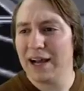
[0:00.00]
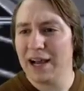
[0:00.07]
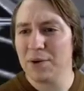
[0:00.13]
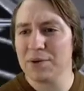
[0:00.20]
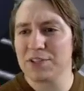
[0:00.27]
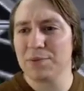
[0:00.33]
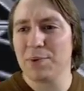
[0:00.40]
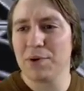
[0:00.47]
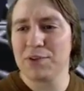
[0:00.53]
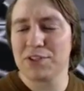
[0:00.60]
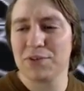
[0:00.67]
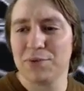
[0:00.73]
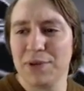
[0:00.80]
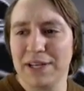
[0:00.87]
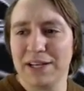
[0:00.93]
I was
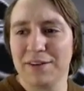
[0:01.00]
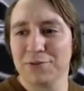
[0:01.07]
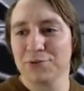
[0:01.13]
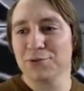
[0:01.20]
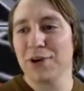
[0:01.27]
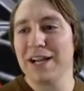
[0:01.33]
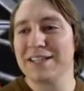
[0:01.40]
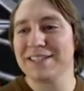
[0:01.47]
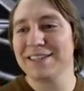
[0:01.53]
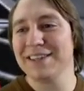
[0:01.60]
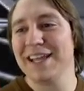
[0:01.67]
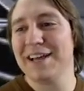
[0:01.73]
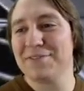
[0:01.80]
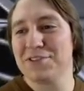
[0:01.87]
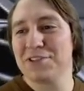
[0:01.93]
supposed to read it right to left.